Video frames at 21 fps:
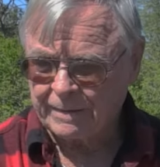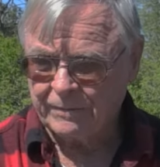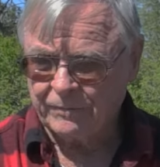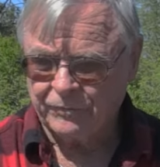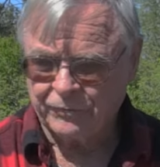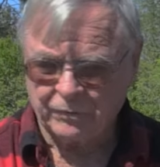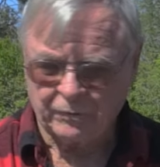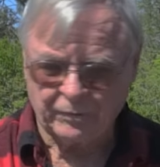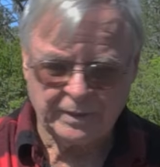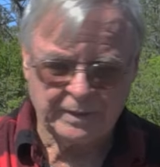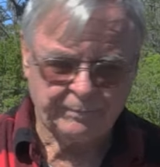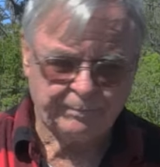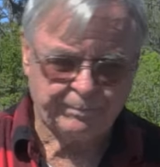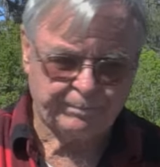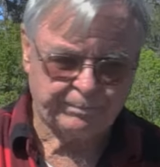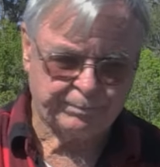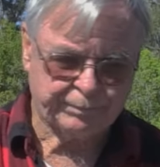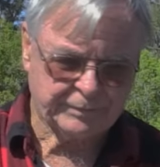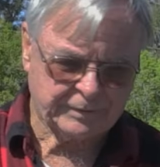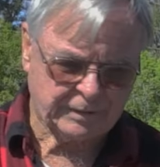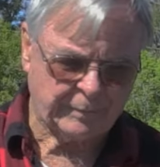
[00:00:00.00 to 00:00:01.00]
So he,
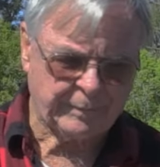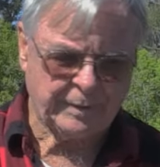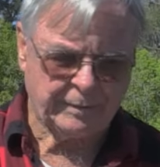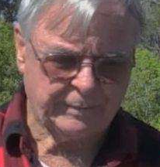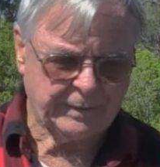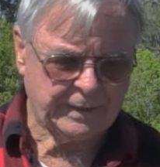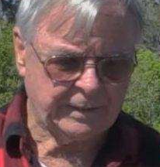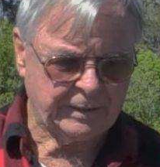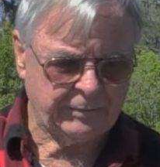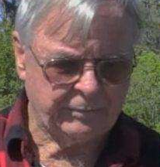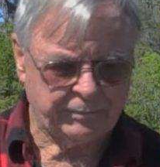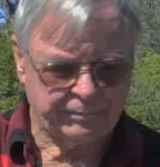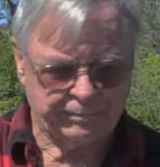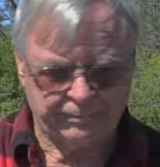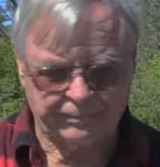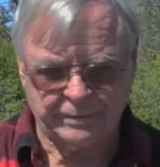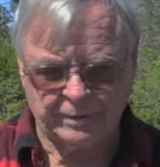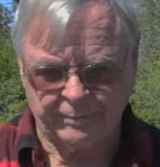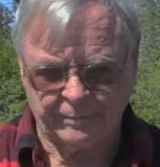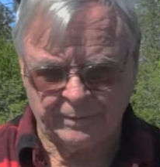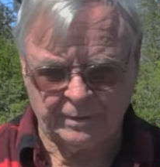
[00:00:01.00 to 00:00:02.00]
come here, man. He
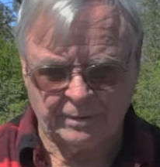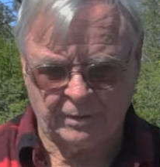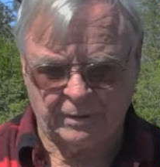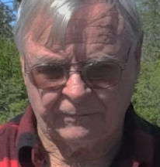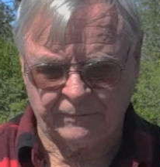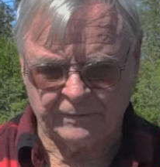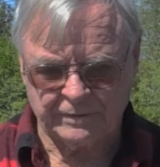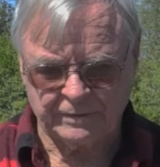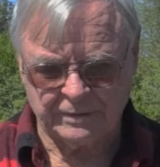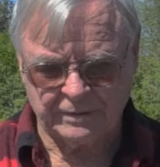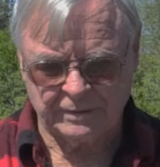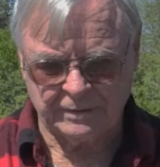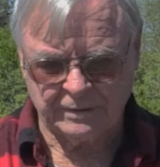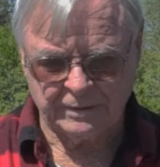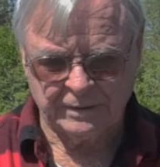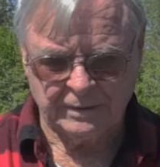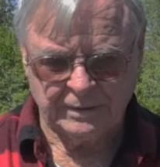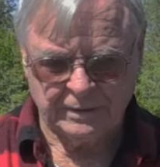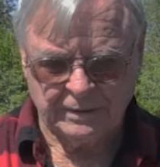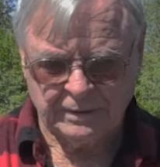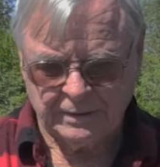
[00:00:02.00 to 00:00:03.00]
took me in the office, and
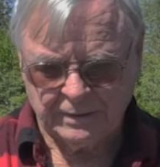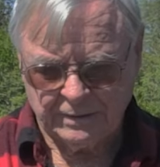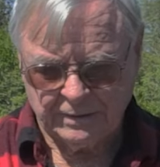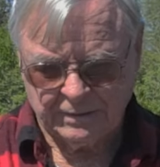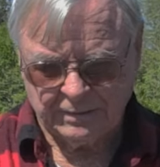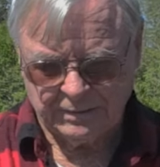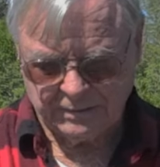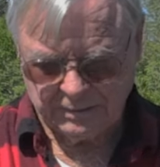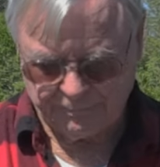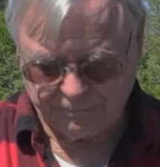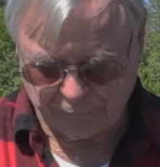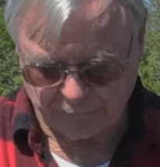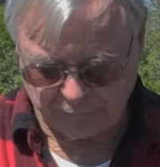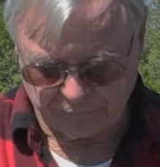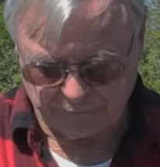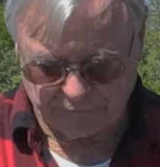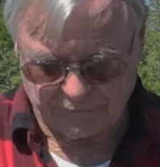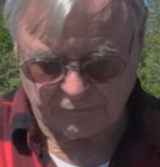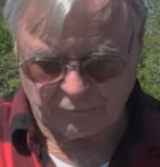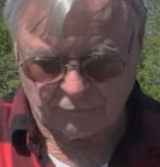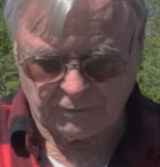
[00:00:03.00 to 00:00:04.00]
he pulled
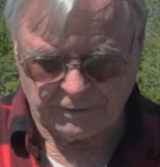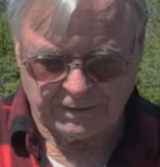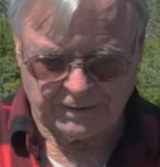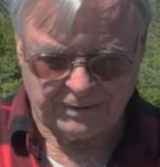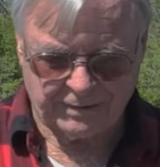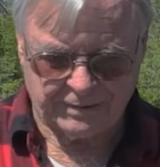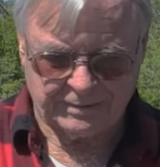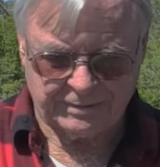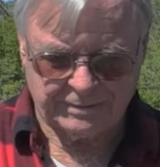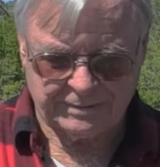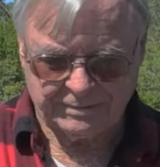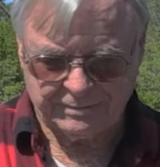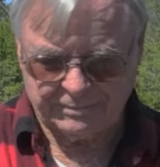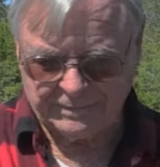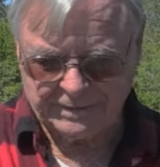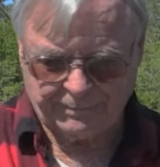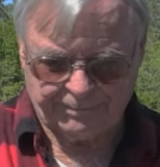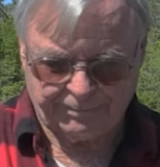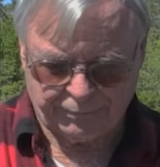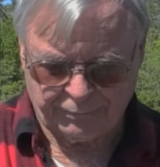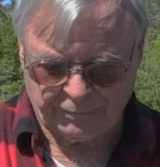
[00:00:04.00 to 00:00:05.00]
a drawer out, and
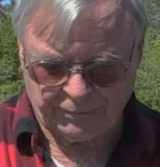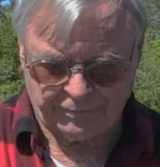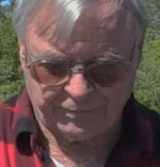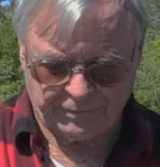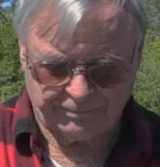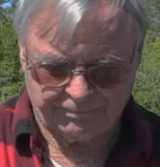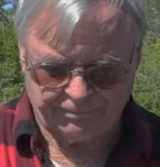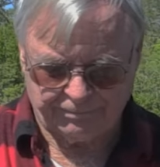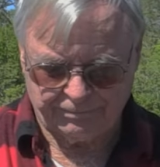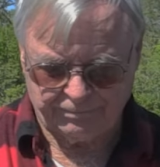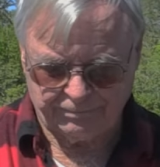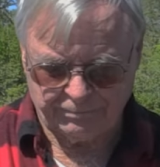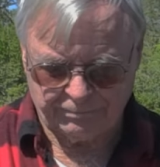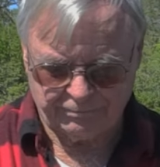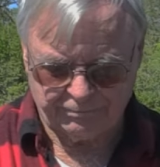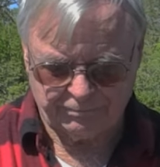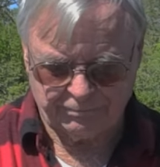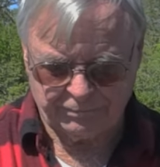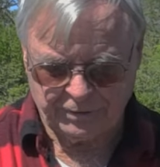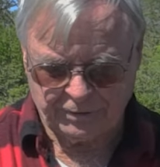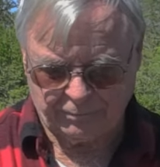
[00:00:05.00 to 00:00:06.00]
he pulled a
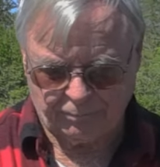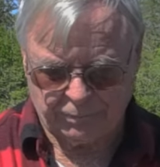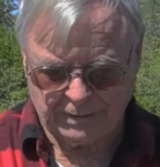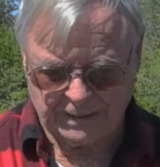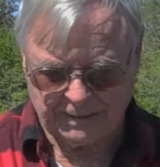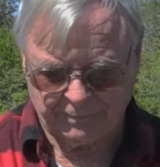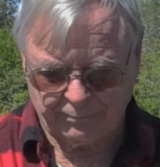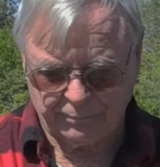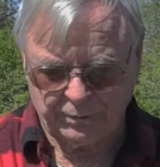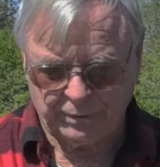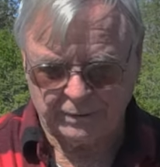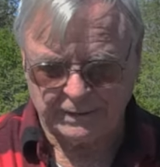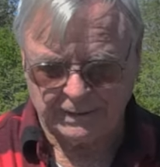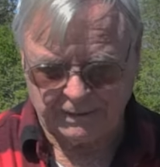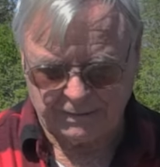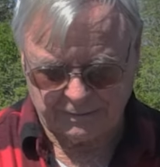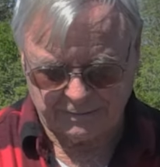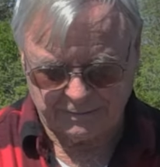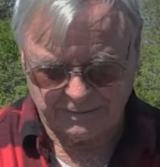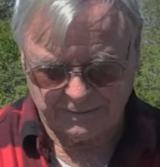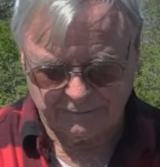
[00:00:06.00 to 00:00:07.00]
little black book
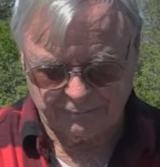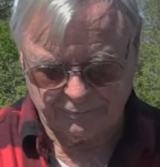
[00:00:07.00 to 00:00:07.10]
out, and he